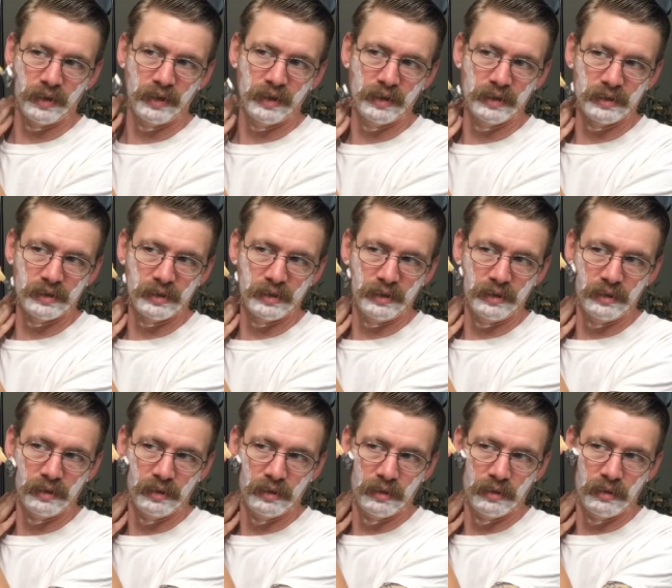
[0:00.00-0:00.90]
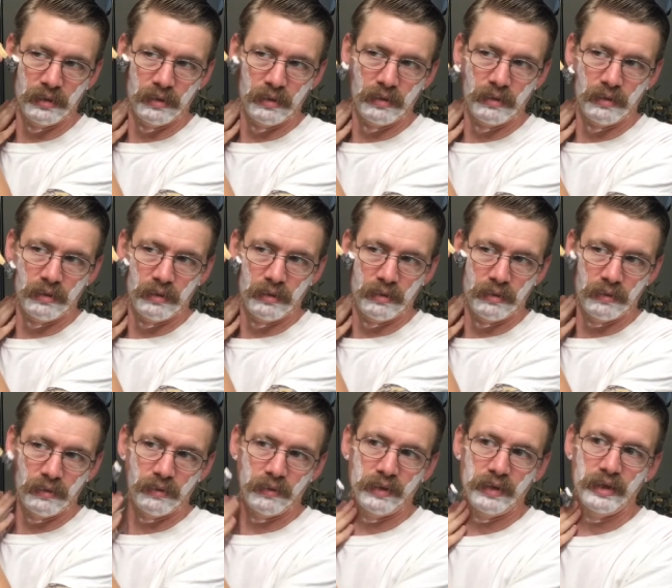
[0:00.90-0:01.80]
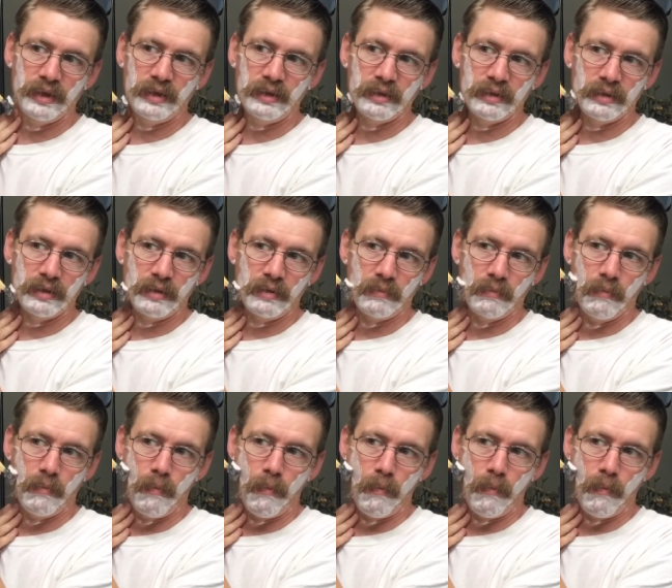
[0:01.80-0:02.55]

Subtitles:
SE or anything,